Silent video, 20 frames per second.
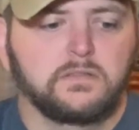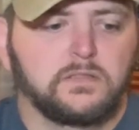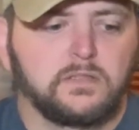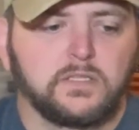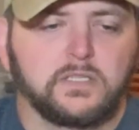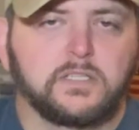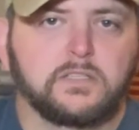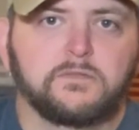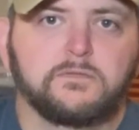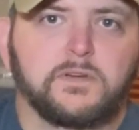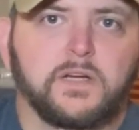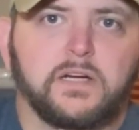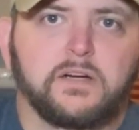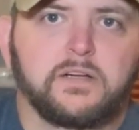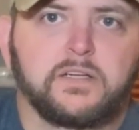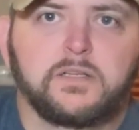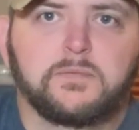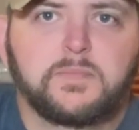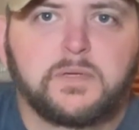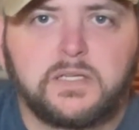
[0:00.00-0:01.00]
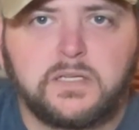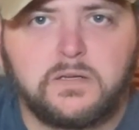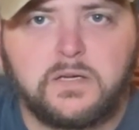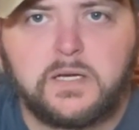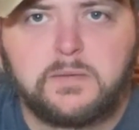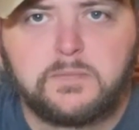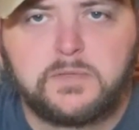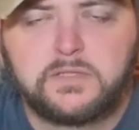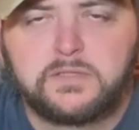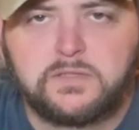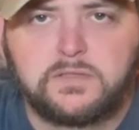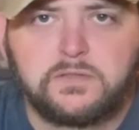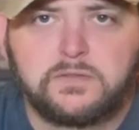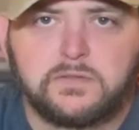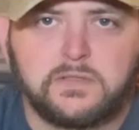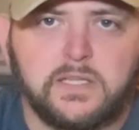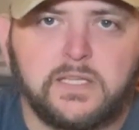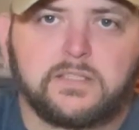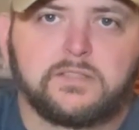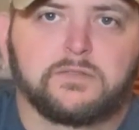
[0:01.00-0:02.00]
it could vary depending on how much you
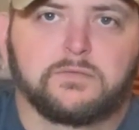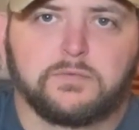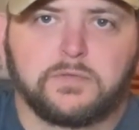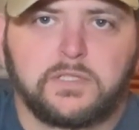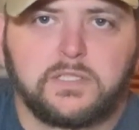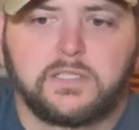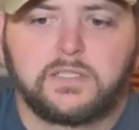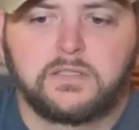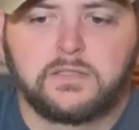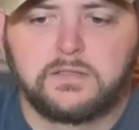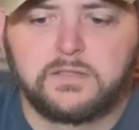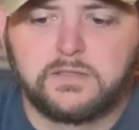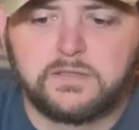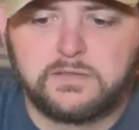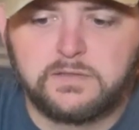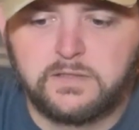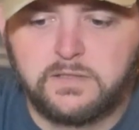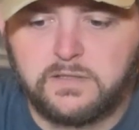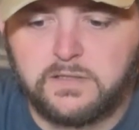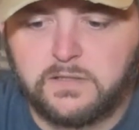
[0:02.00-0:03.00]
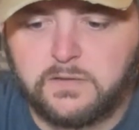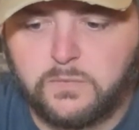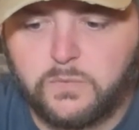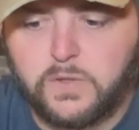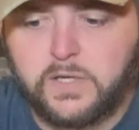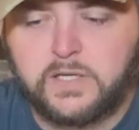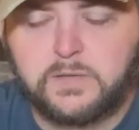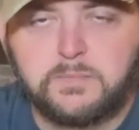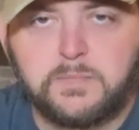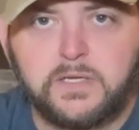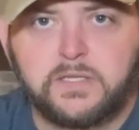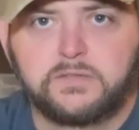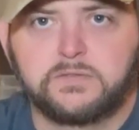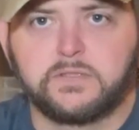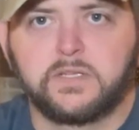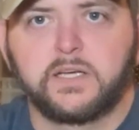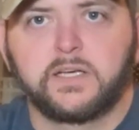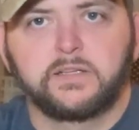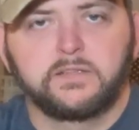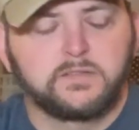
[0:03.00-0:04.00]
use it. That's a ridiculous way to measure
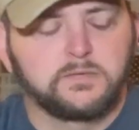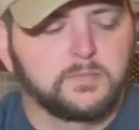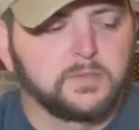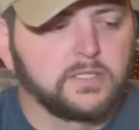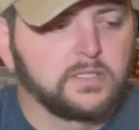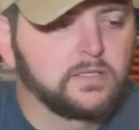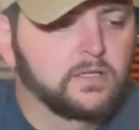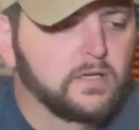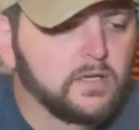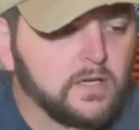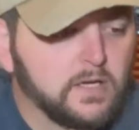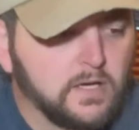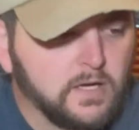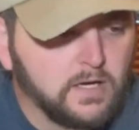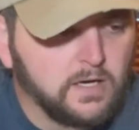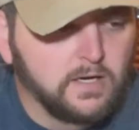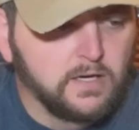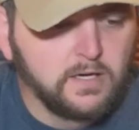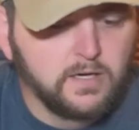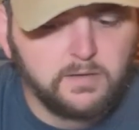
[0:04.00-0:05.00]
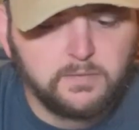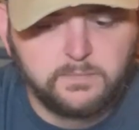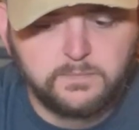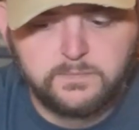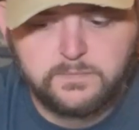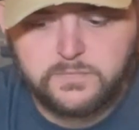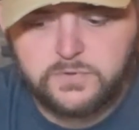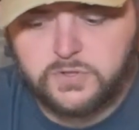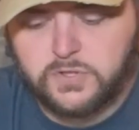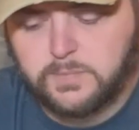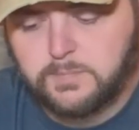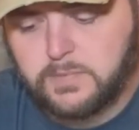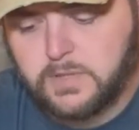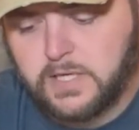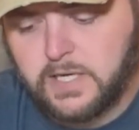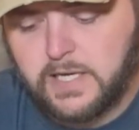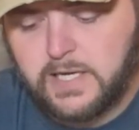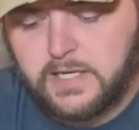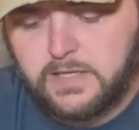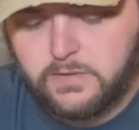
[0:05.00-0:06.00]
that to me. But
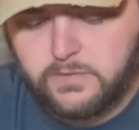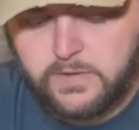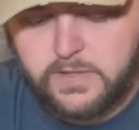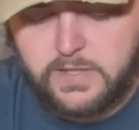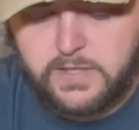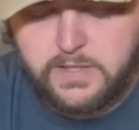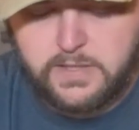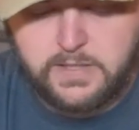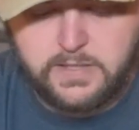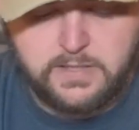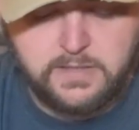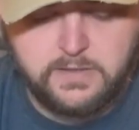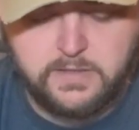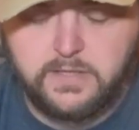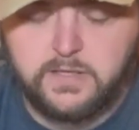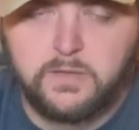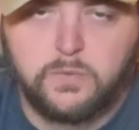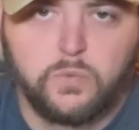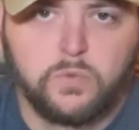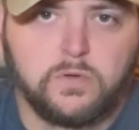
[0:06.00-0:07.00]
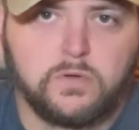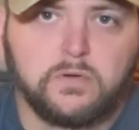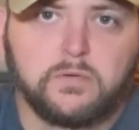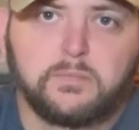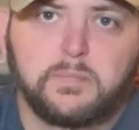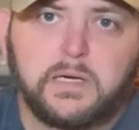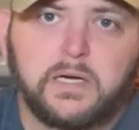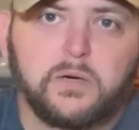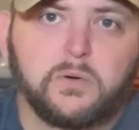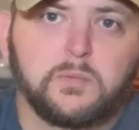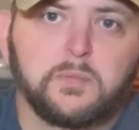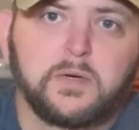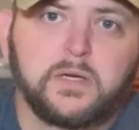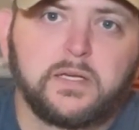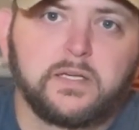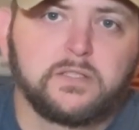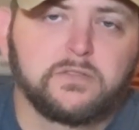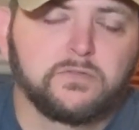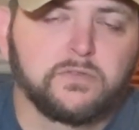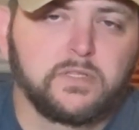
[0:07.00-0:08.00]
I got on there and there were power
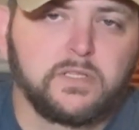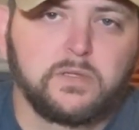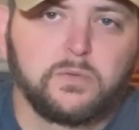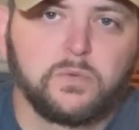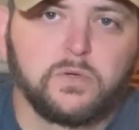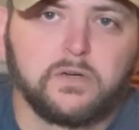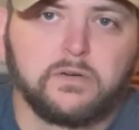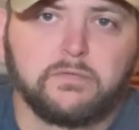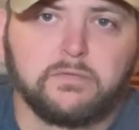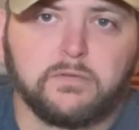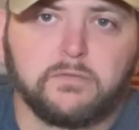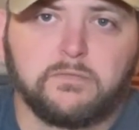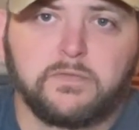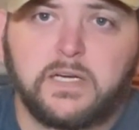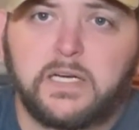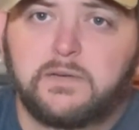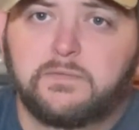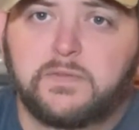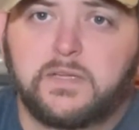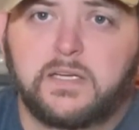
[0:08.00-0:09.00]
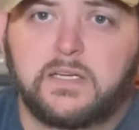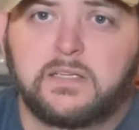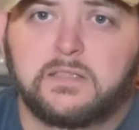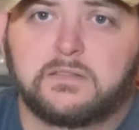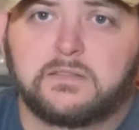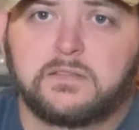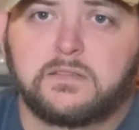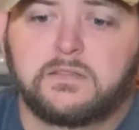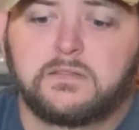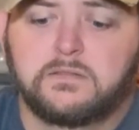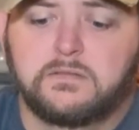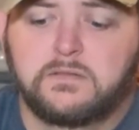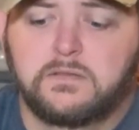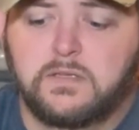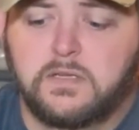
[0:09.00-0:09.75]
banks anywhere from 5,000